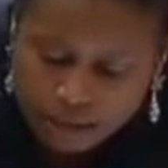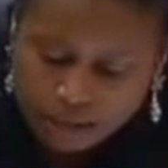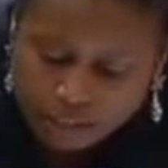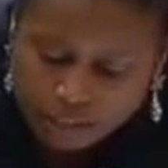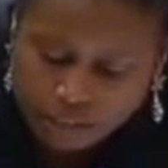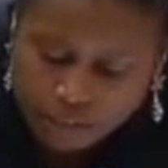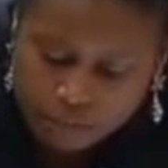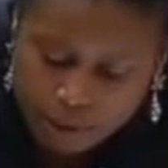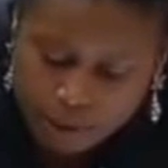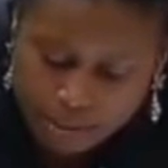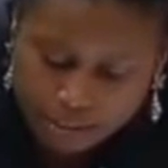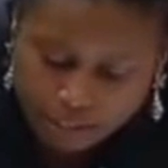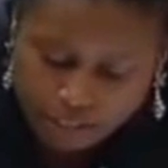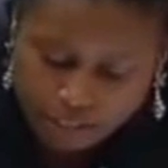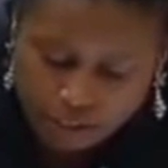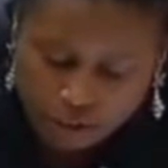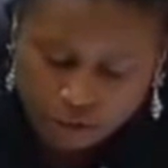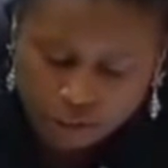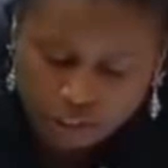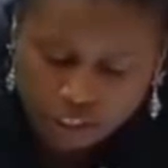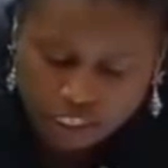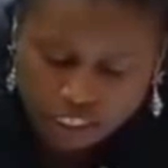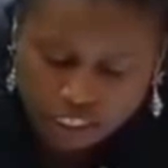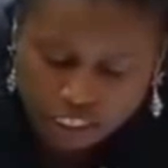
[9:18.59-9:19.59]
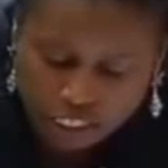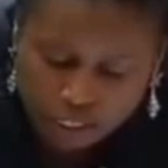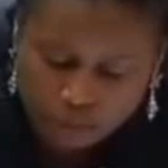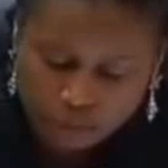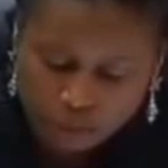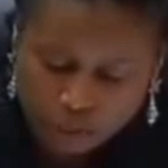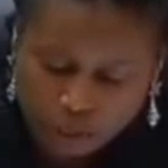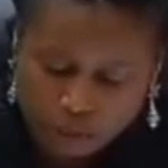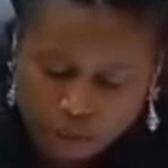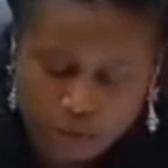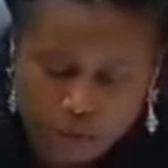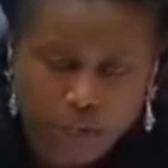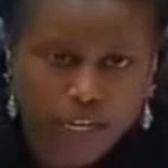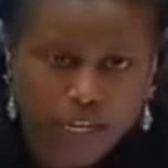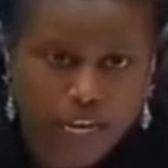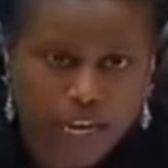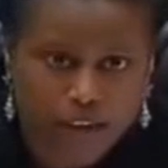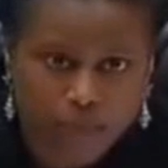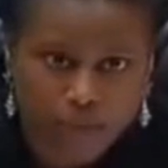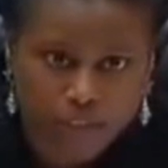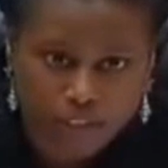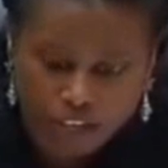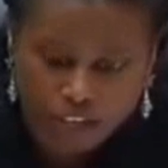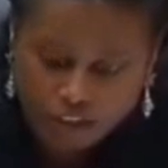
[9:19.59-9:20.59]
to make those systems
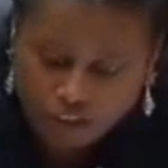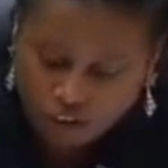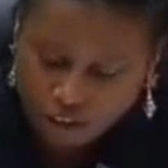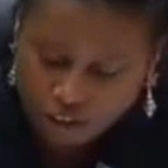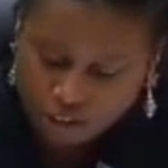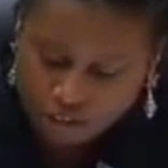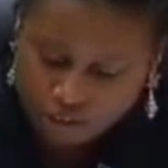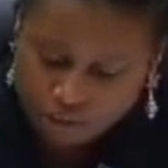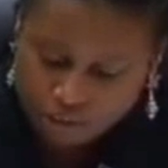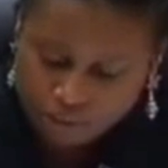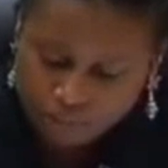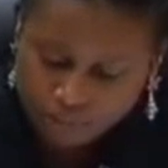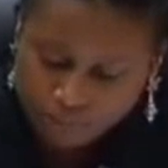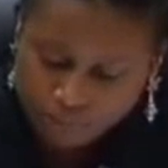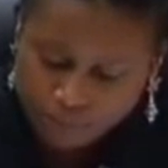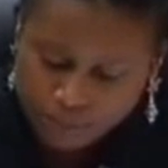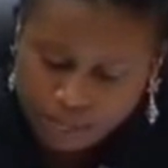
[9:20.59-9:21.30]
communicate with each other?